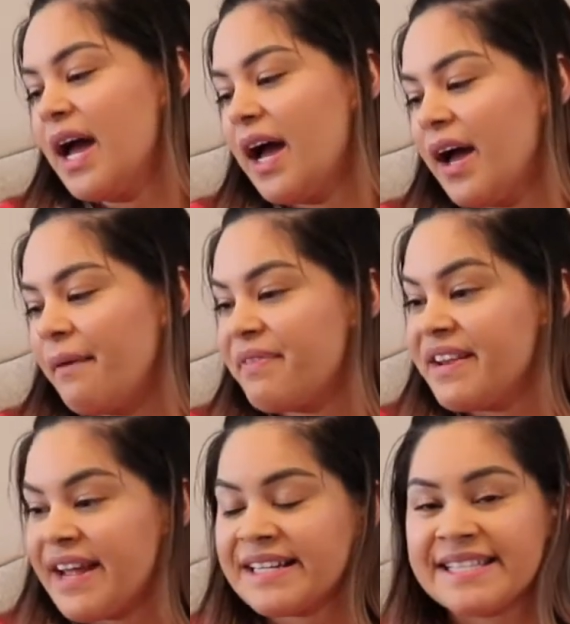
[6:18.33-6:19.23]
The
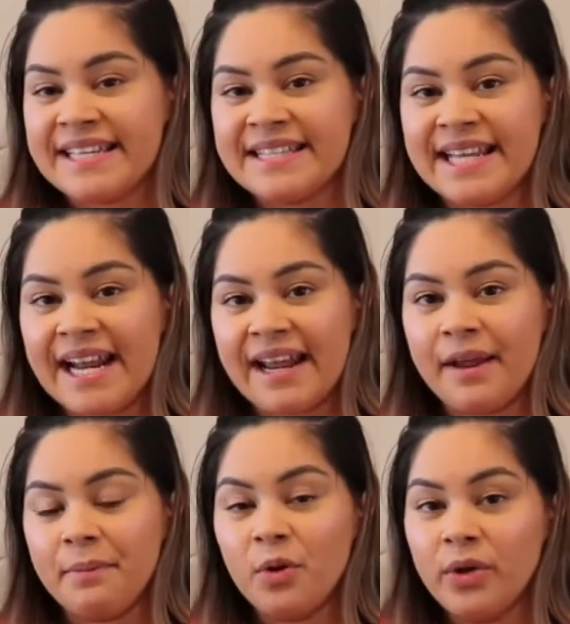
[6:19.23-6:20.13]
next things that I
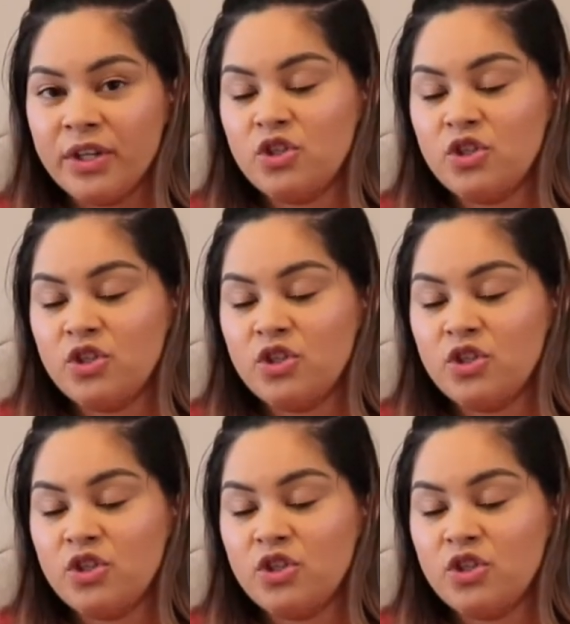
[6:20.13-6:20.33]
am going